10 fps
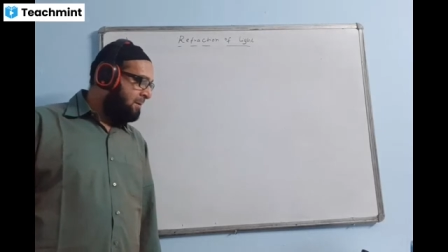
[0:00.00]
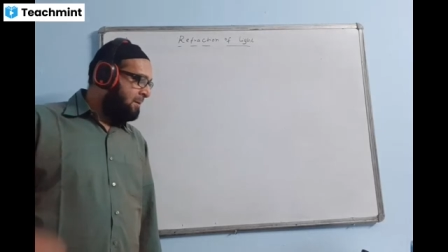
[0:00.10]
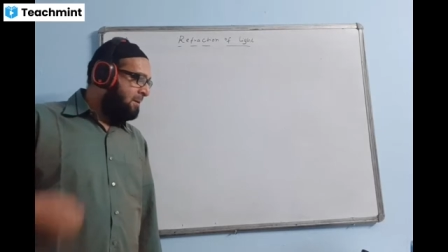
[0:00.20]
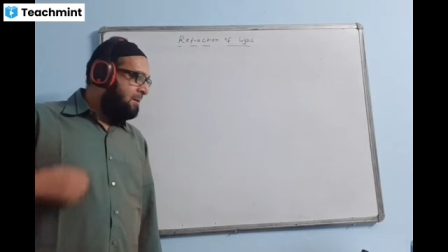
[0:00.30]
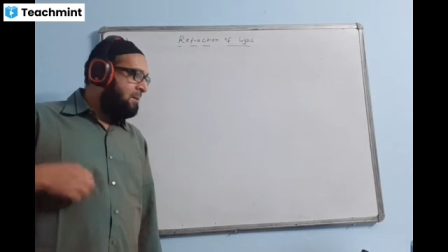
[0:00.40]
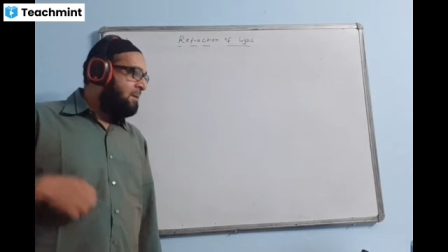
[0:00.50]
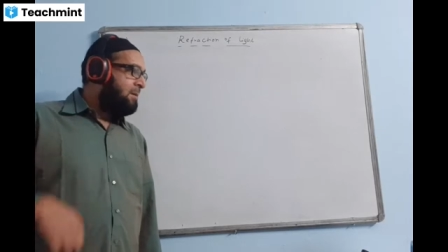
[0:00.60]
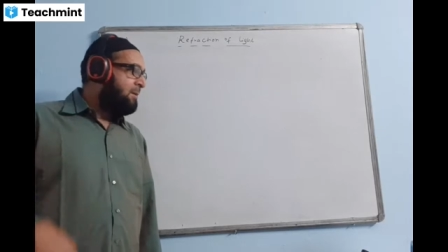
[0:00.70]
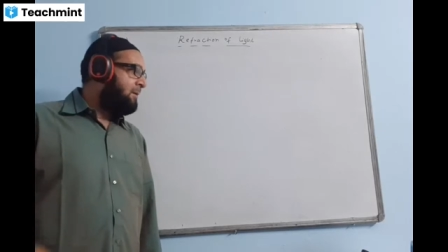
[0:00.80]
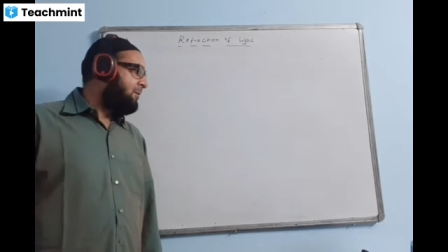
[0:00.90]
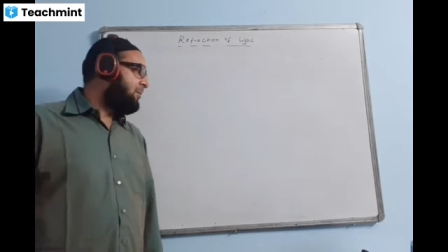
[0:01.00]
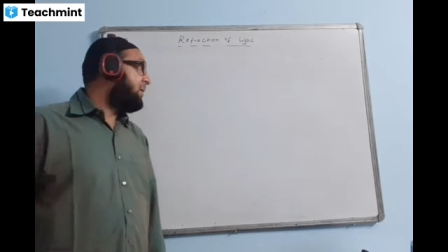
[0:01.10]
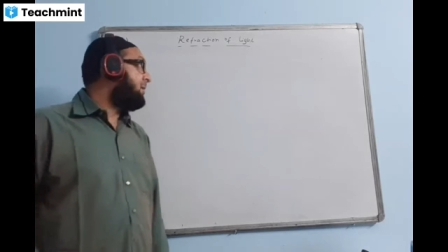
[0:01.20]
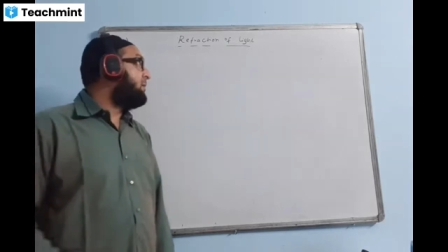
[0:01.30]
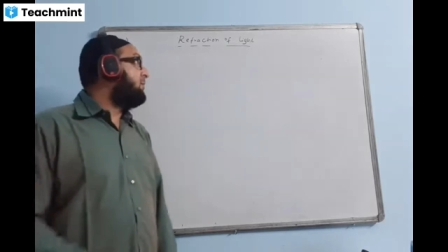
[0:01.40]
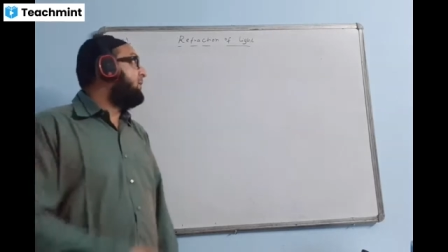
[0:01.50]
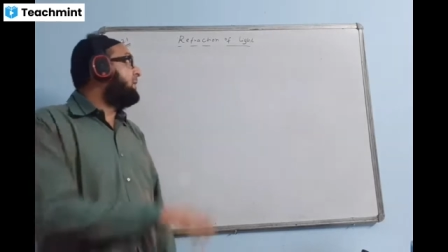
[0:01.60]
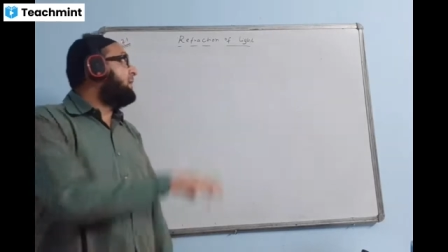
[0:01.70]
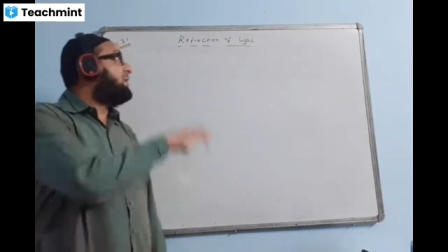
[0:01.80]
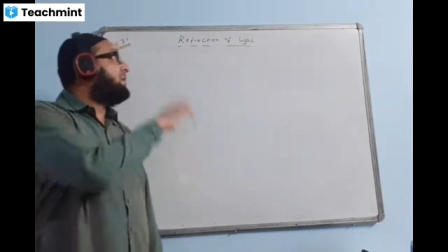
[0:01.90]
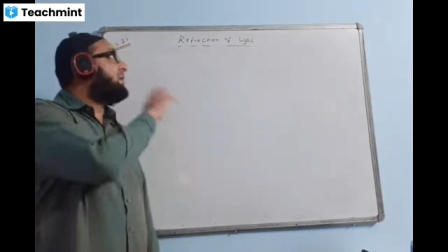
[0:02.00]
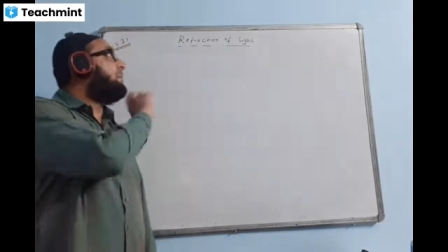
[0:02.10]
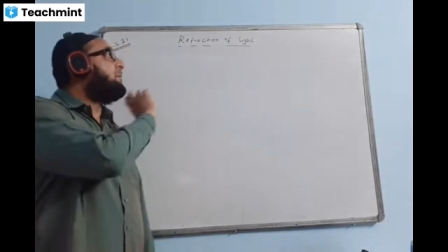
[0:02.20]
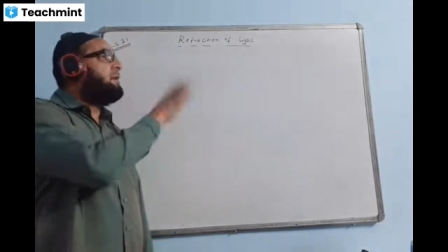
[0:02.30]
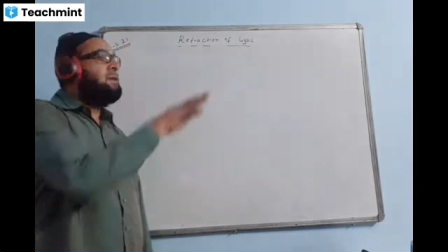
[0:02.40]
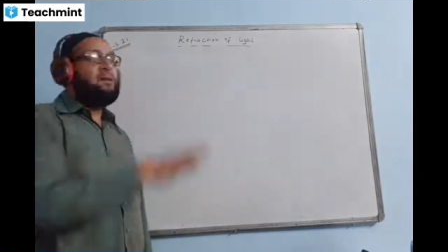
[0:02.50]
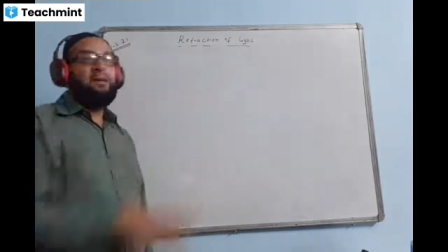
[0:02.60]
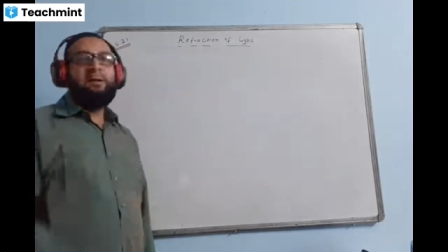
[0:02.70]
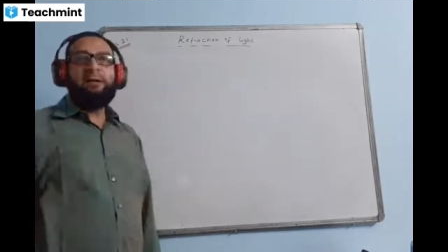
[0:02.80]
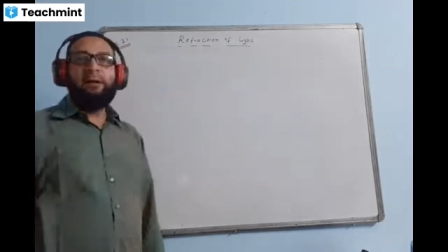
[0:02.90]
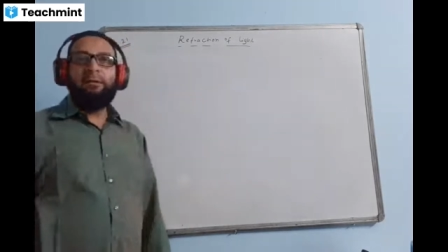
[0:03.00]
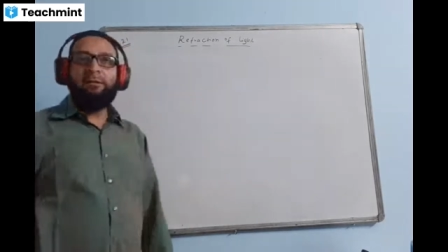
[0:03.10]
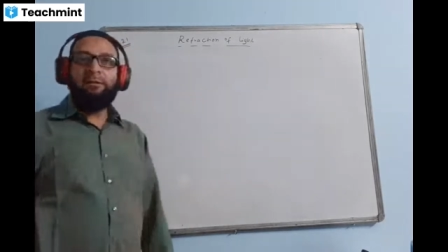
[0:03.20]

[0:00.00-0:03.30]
Okay, so with this, the chapter is done. Okay.